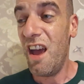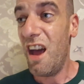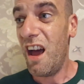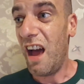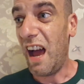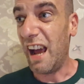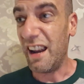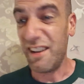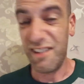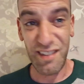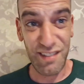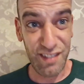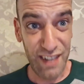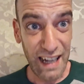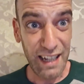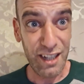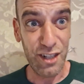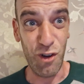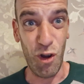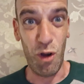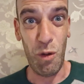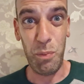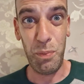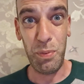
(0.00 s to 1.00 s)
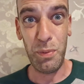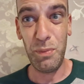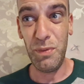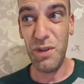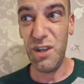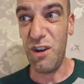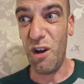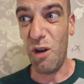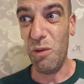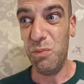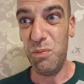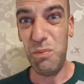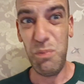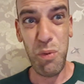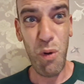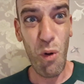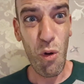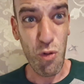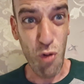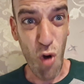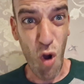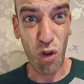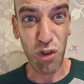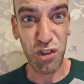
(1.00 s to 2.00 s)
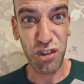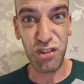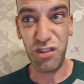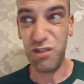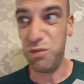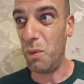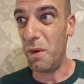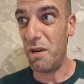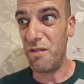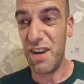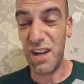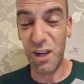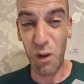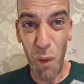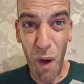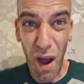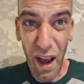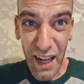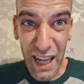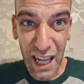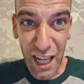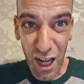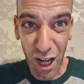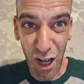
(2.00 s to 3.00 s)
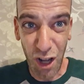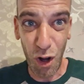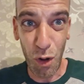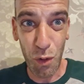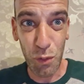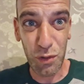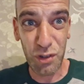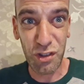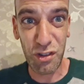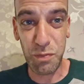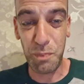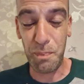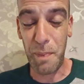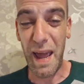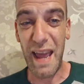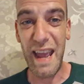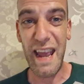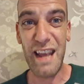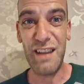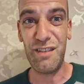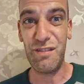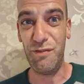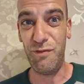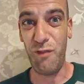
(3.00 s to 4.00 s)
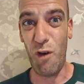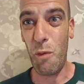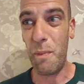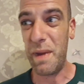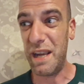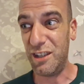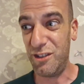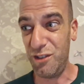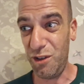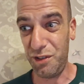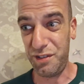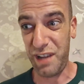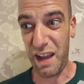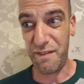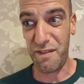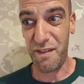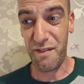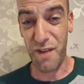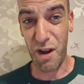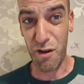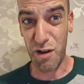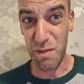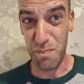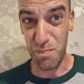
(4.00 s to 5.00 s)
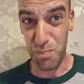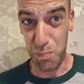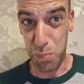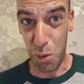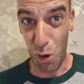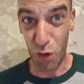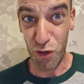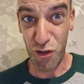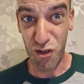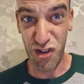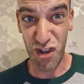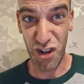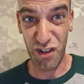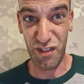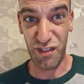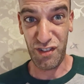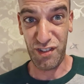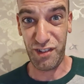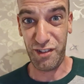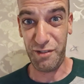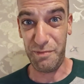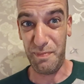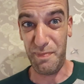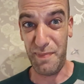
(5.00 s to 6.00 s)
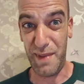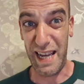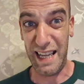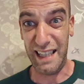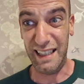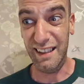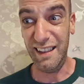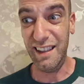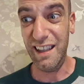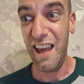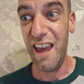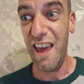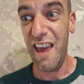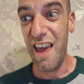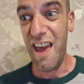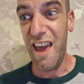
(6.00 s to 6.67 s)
And second up, you know, poor us, we're in quite an enclosed space. Vomit does have a very pungent smell.